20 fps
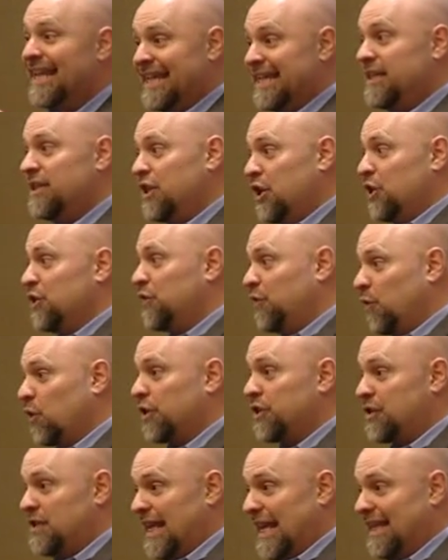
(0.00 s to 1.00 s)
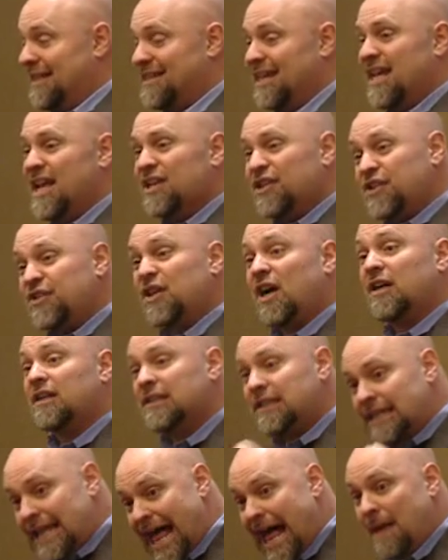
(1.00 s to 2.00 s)
in those 4 states to
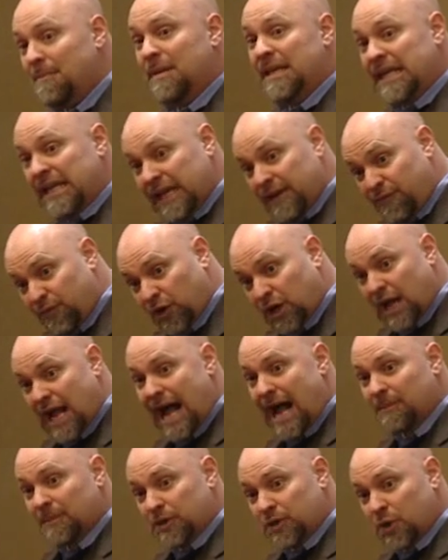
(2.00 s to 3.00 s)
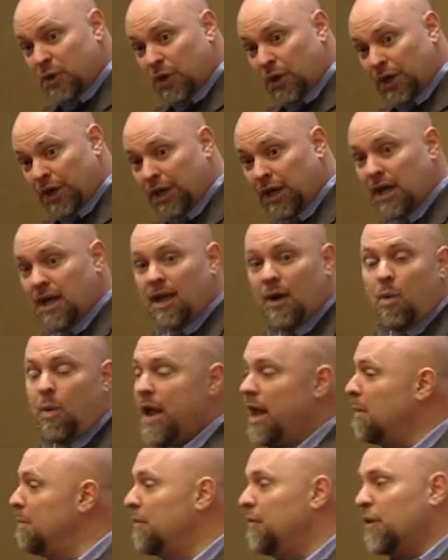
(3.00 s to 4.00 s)
start lobbying for Common Core
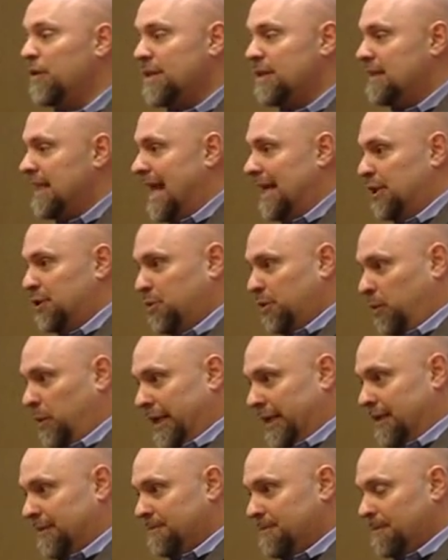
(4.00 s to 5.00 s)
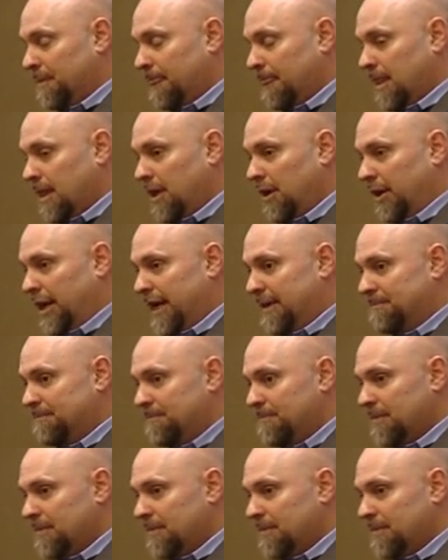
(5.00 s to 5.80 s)
well before the standards were written, right?